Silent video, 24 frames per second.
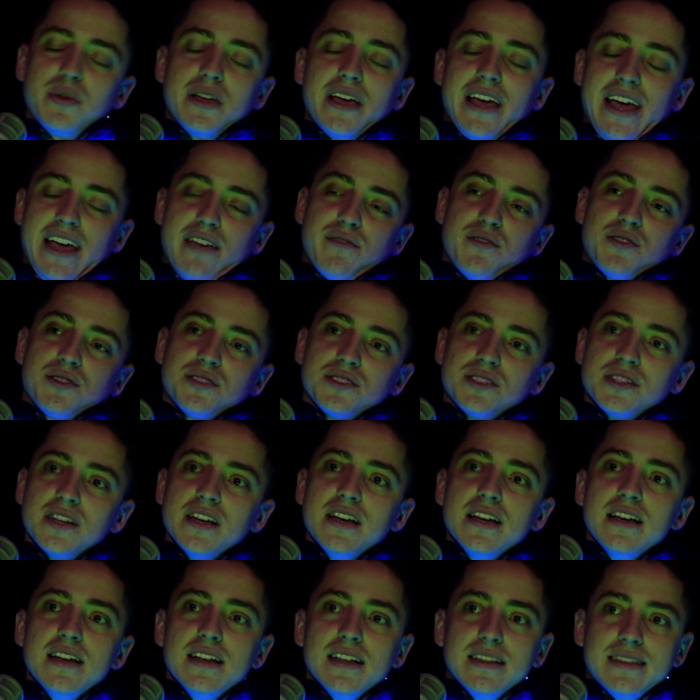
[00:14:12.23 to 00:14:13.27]
behaviors
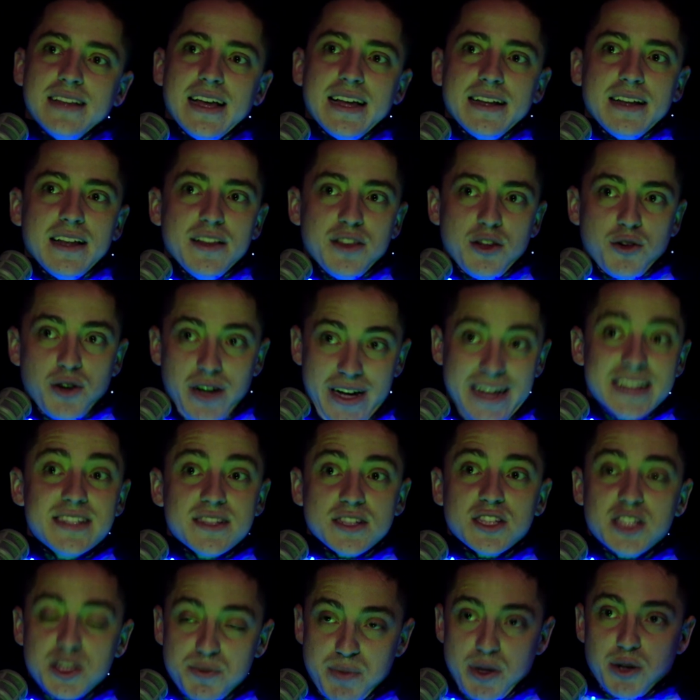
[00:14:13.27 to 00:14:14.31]
that there is
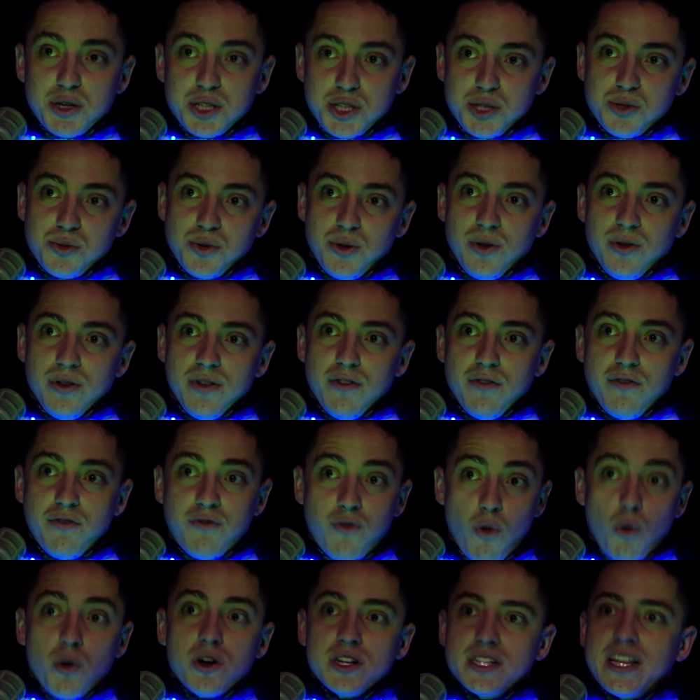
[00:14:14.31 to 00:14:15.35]
a spiritual
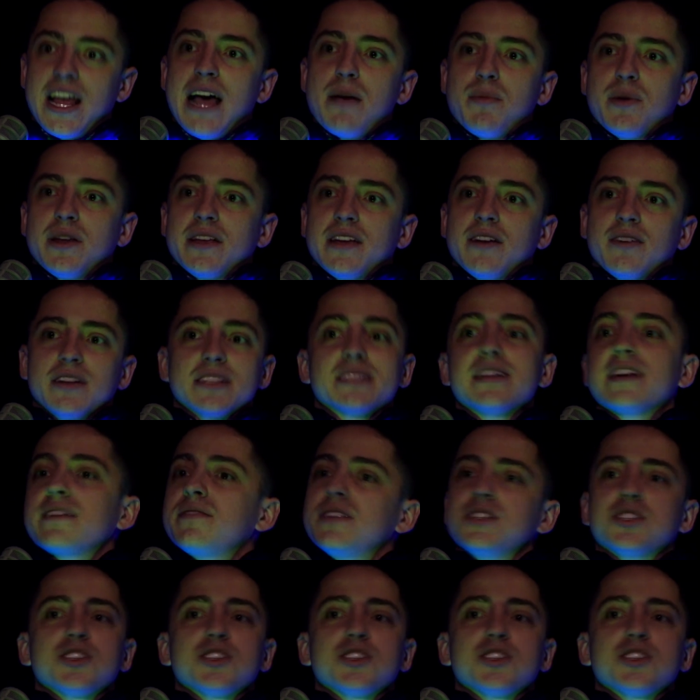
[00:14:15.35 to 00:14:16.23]
force happening here. It's not even